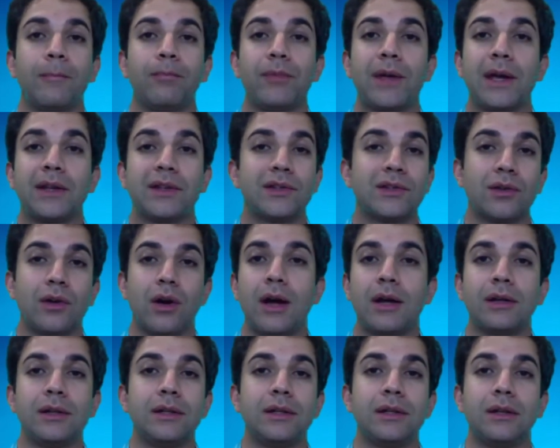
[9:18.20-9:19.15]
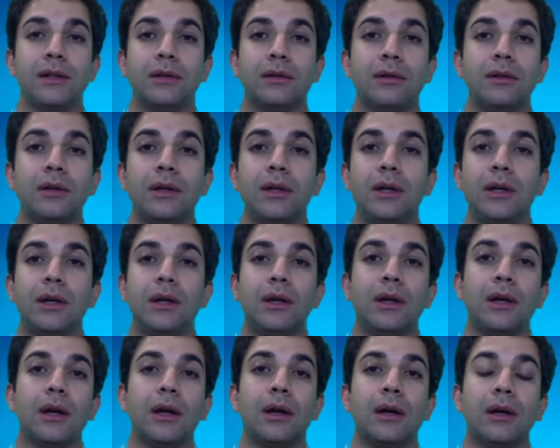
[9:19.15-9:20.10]
anxiety
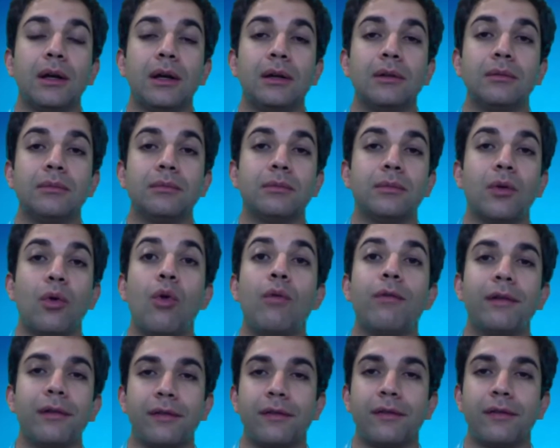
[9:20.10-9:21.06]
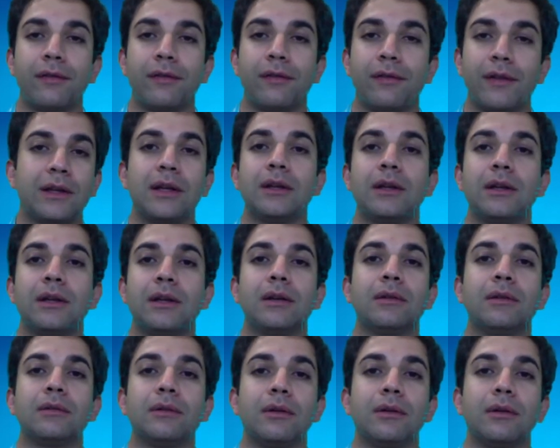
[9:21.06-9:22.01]
and overthinking
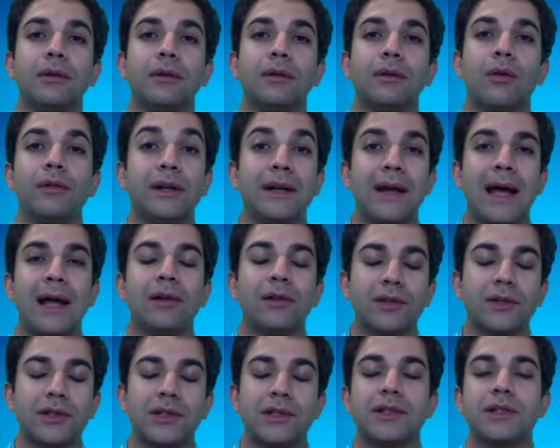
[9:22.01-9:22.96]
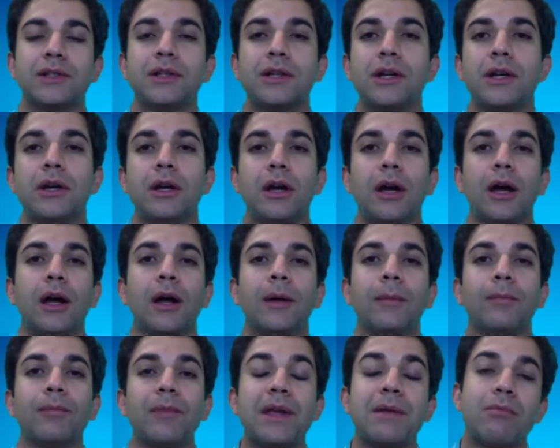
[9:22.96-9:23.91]
and overanalysis.
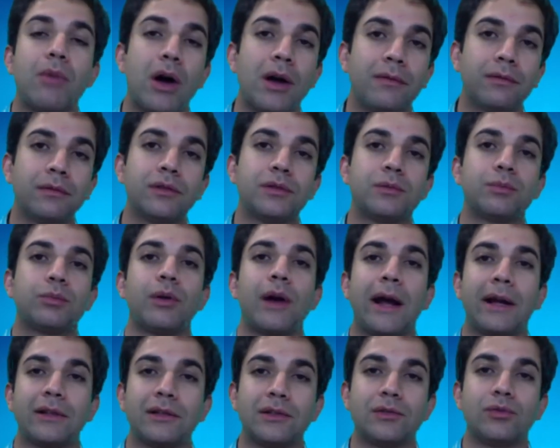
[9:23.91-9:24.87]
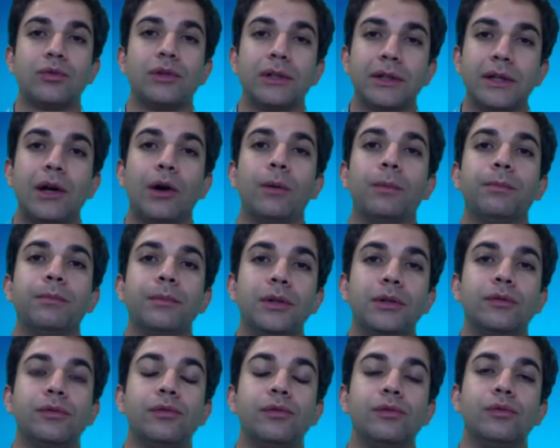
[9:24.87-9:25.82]
And mindfulness practice really helped
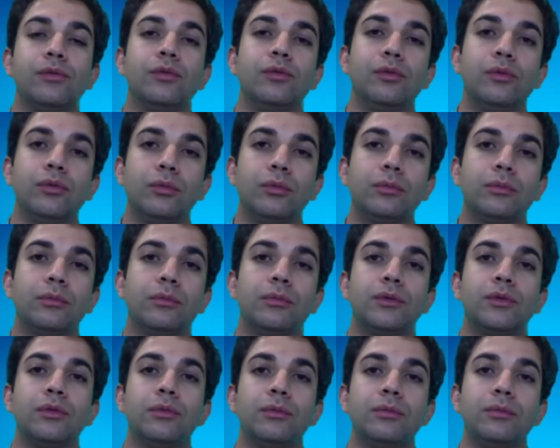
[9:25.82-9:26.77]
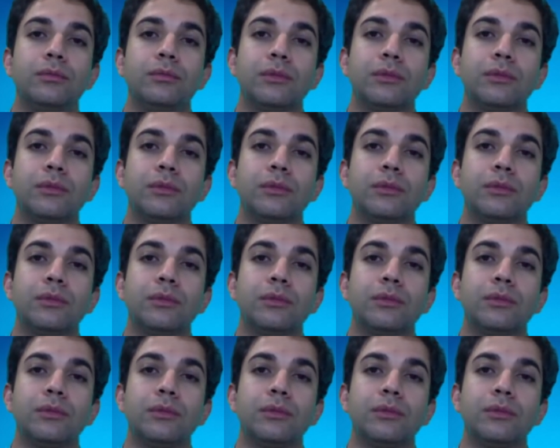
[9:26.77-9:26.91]
me to